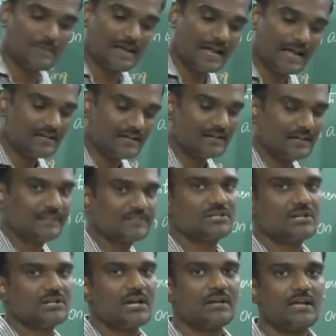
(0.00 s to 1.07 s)
in mechanical
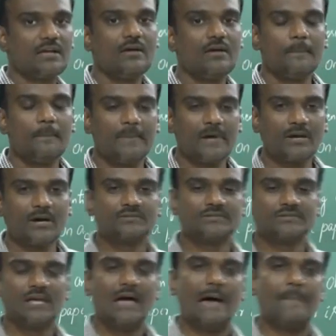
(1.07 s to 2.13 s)
engineering,
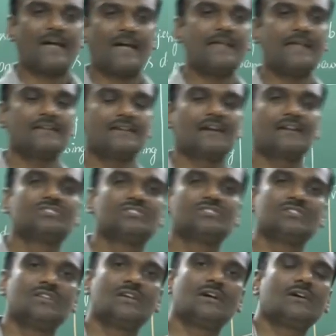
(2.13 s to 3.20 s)
because a mechanical
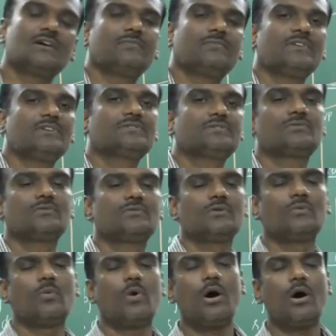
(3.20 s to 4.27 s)
engineer
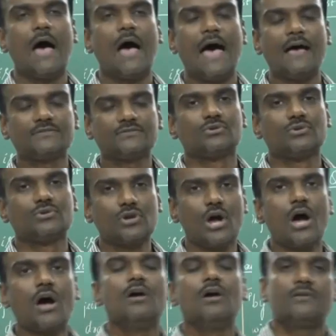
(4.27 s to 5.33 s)
has to
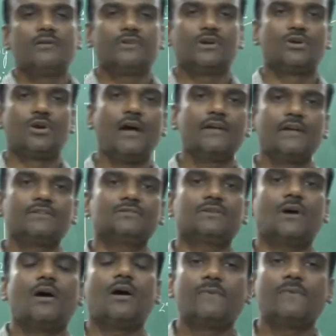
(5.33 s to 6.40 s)
draw the drawings
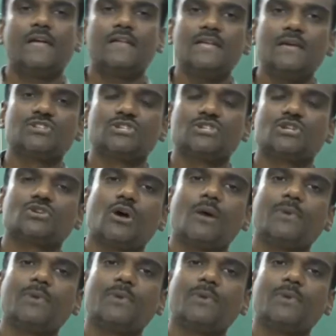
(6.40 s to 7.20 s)
of any machine